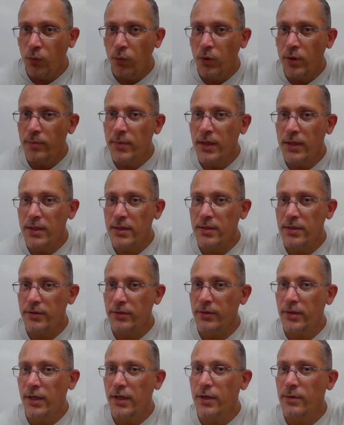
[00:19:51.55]
What about the
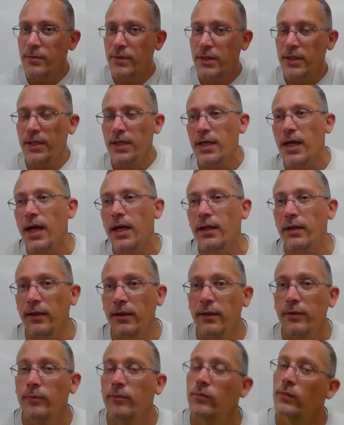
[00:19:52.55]
0 that comes at the
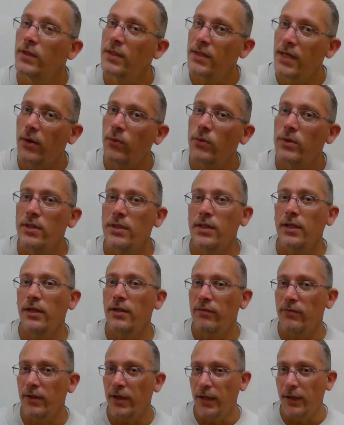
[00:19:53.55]
end? Is that one
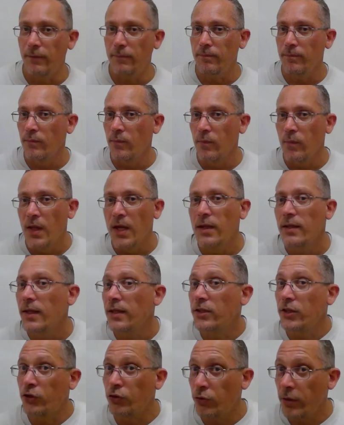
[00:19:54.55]
significant?
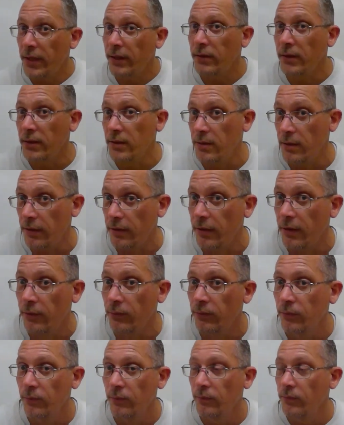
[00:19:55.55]
That's a trailing 0.